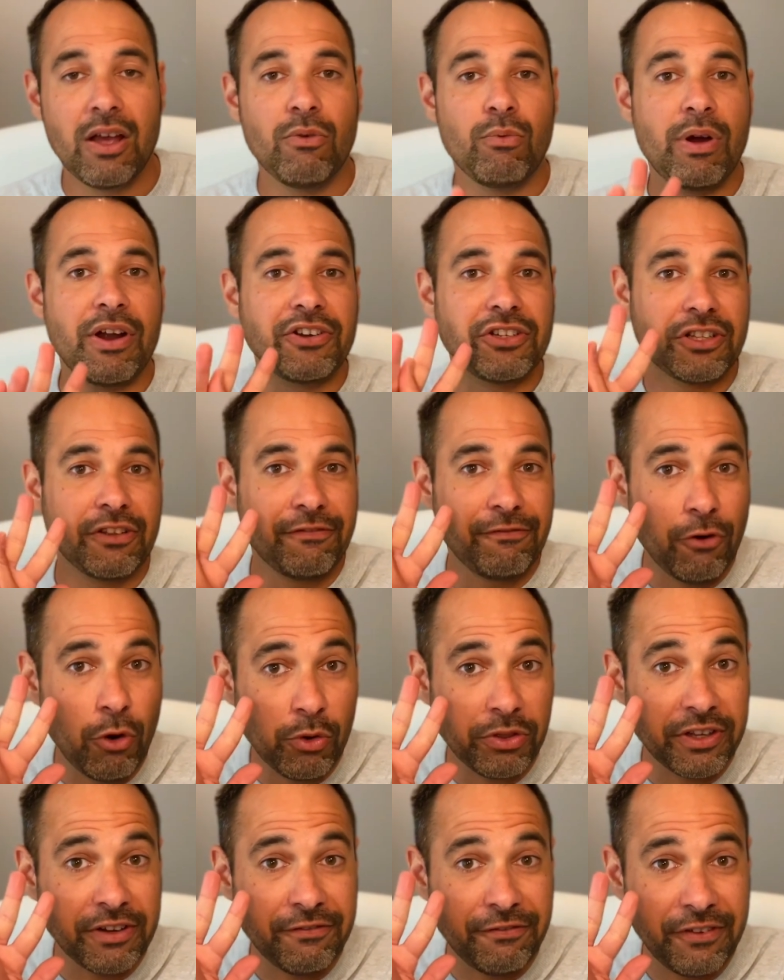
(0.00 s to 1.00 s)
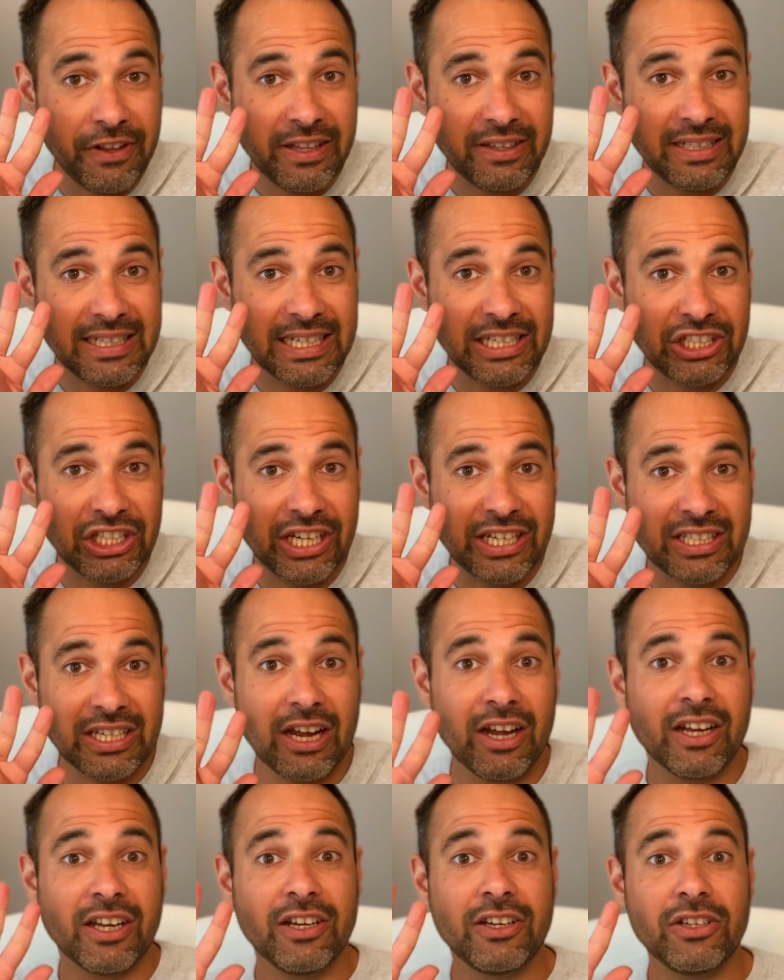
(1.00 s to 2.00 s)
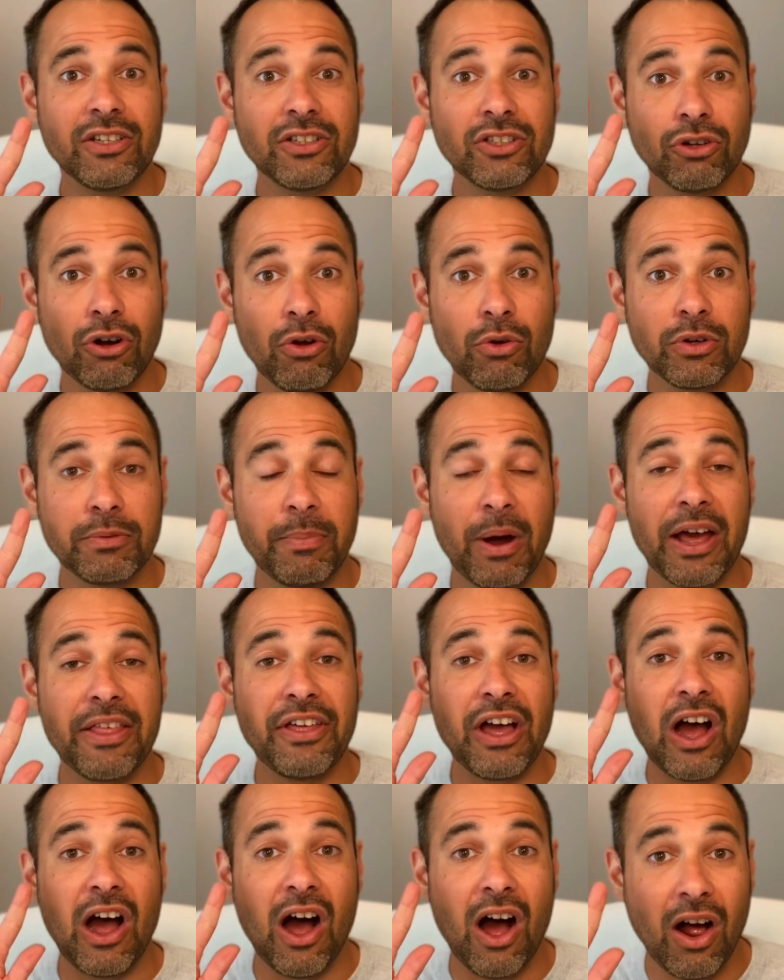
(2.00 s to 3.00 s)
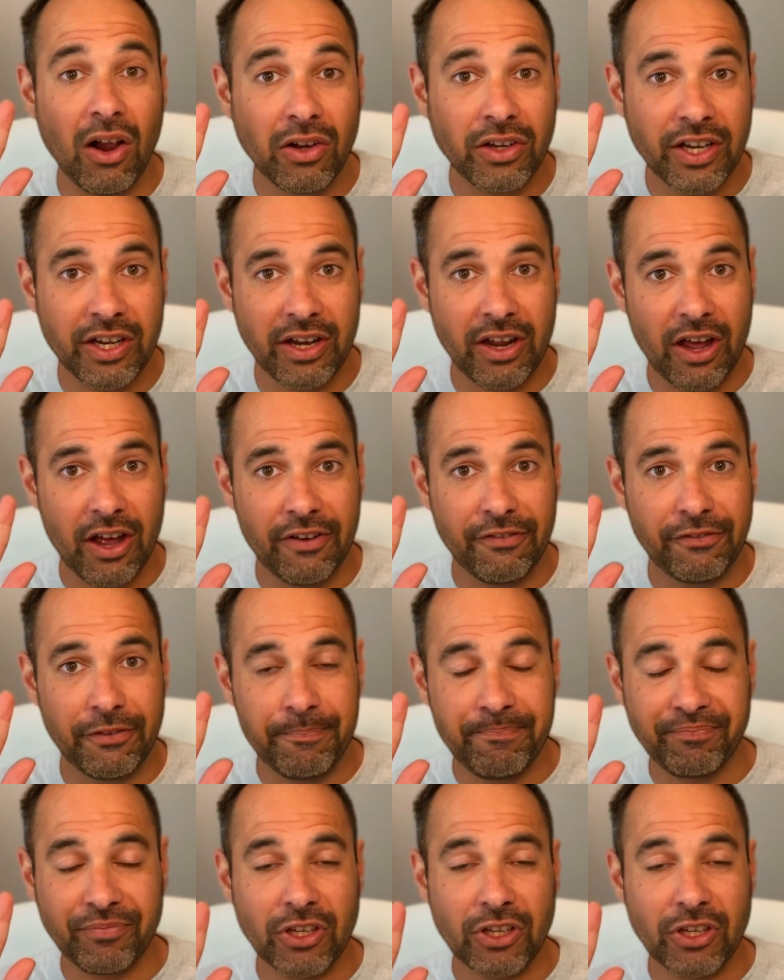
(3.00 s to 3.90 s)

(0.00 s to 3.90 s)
whereas the fourth and fifth digits are controlled by the ulnar nerve.